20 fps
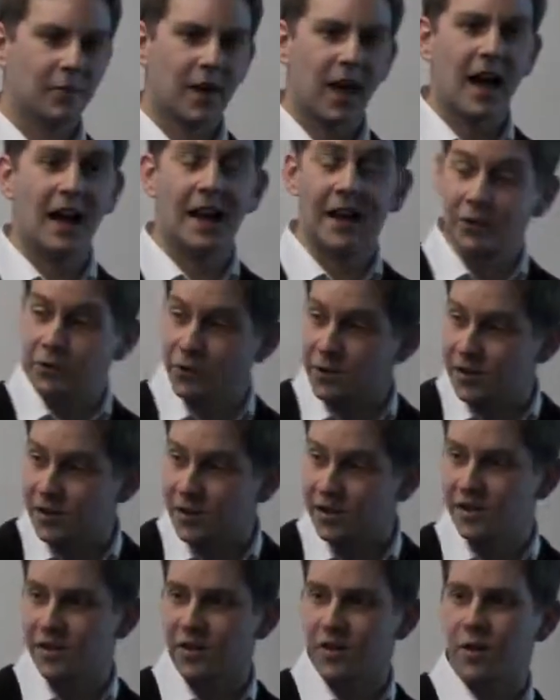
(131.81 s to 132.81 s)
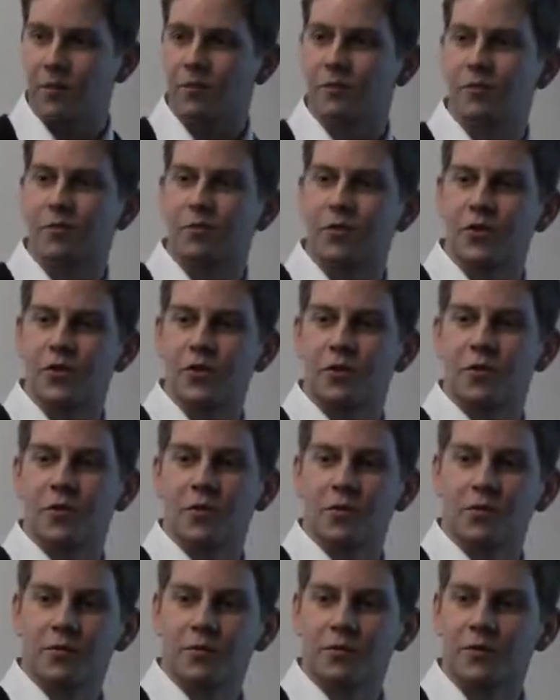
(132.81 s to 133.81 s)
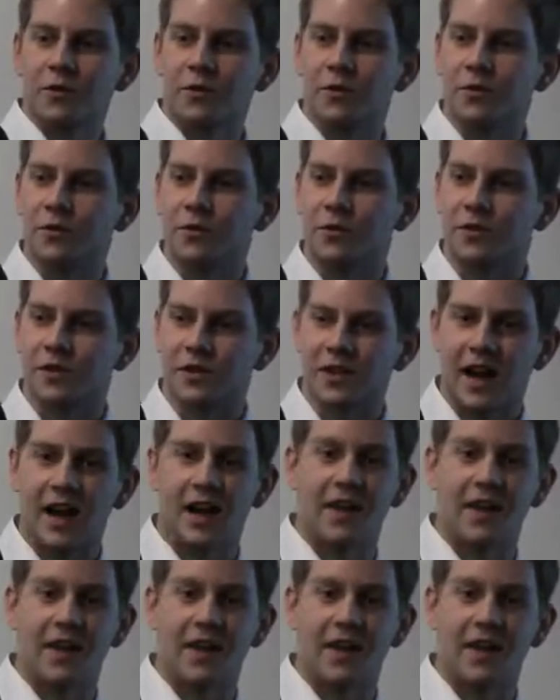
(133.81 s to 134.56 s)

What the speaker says: electricity to come from renewable resources,